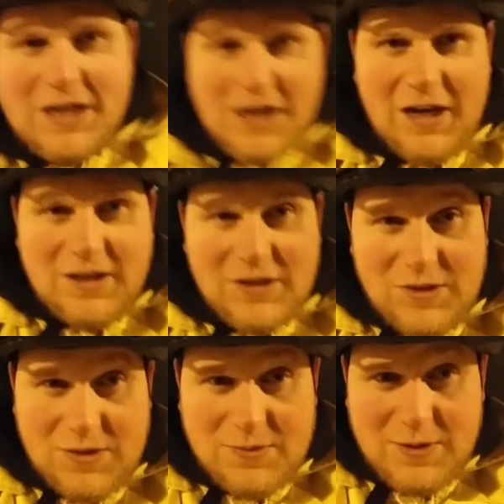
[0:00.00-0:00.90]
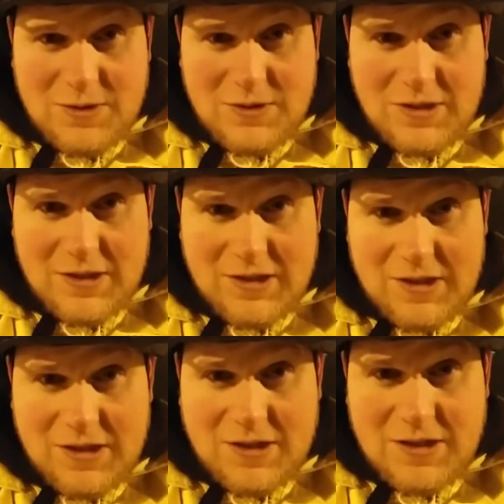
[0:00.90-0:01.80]
guys, welcome to this
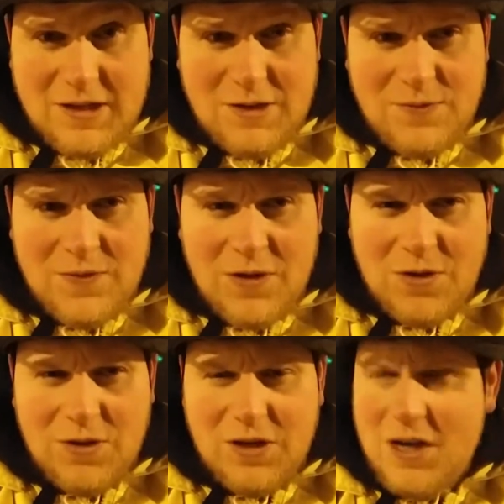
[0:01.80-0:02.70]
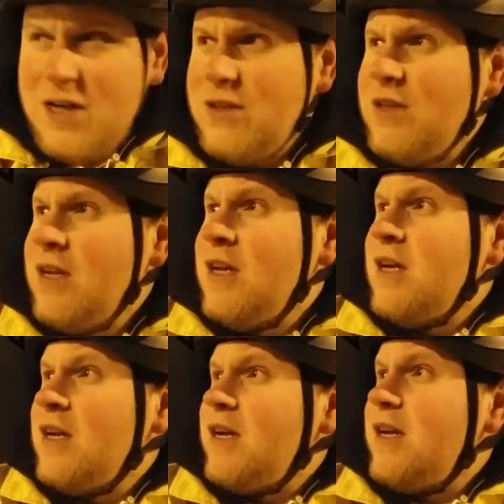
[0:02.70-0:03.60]
little vlog on the go.
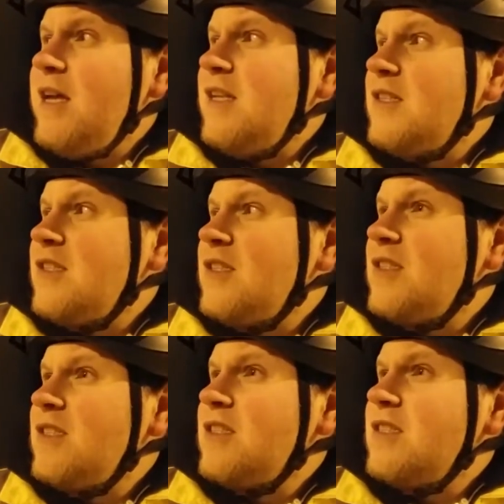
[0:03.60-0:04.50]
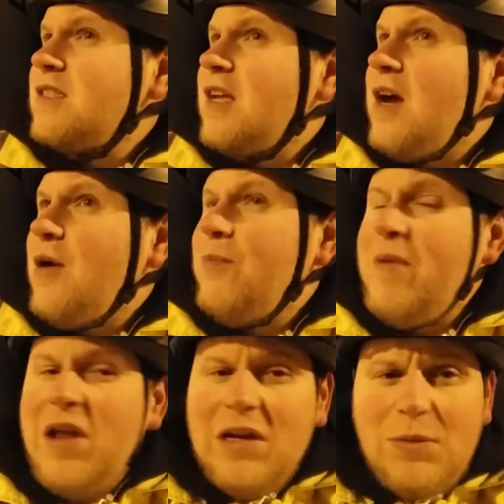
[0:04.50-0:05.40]
It's
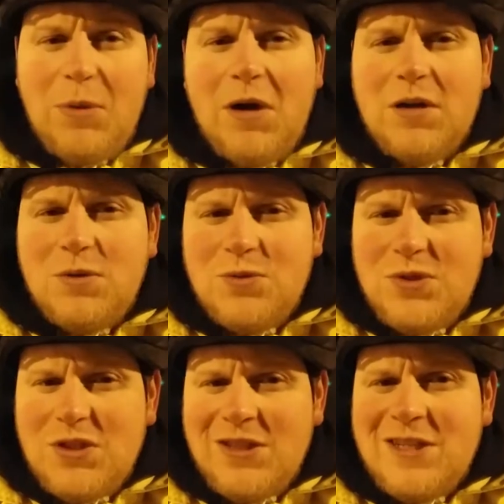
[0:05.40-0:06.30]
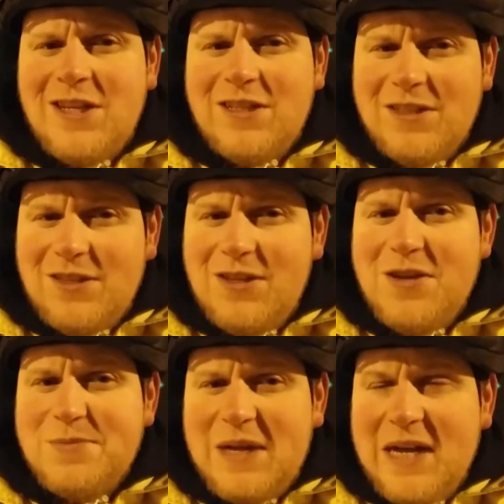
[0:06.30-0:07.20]
been a while since
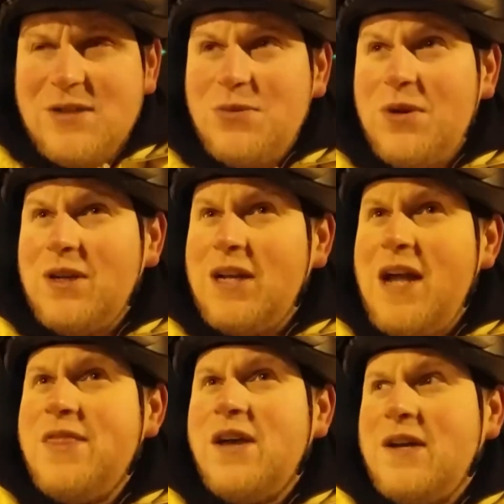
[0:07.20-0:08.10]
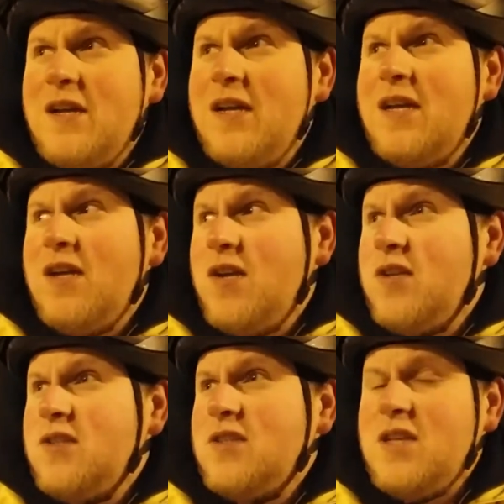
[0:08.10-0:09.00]
doing my last one, and there
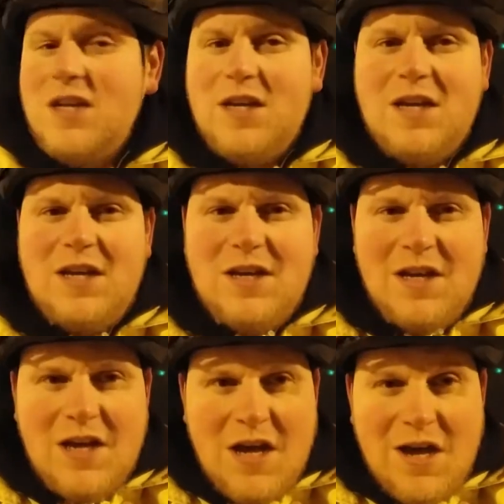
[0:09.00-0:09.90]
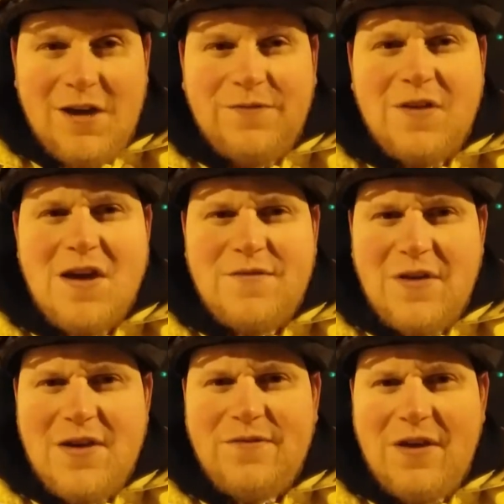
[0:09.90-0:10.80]
is a very
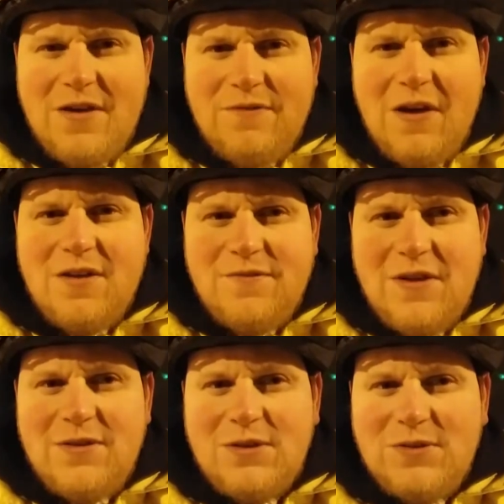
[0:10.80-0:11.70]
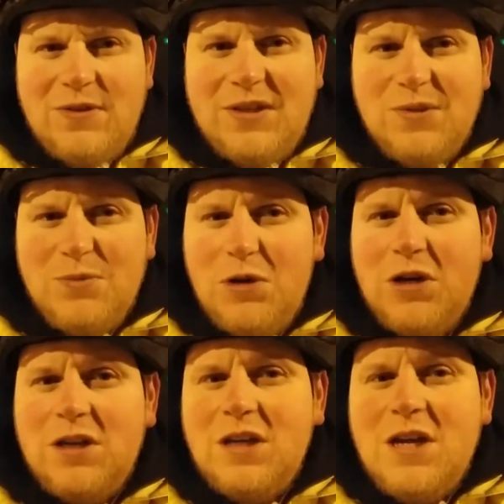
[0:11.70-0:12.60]
good reason why.